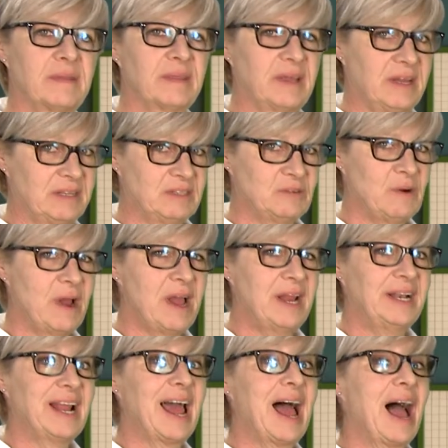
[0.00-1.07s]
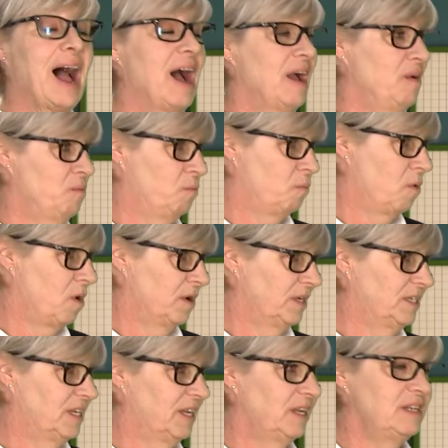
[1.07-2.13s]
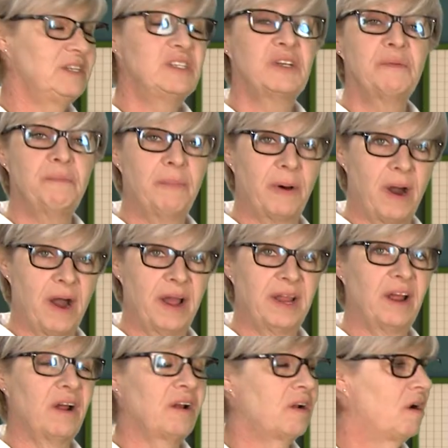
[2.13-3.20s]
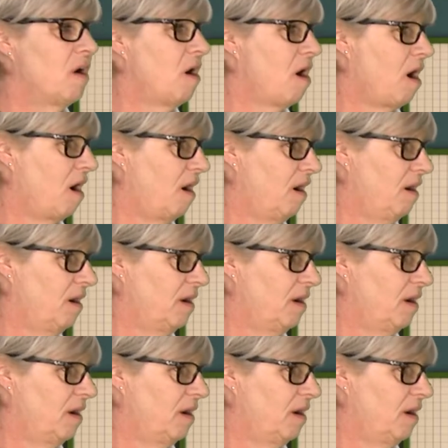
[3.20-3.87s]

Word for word: That's right, I wanted to buy a car.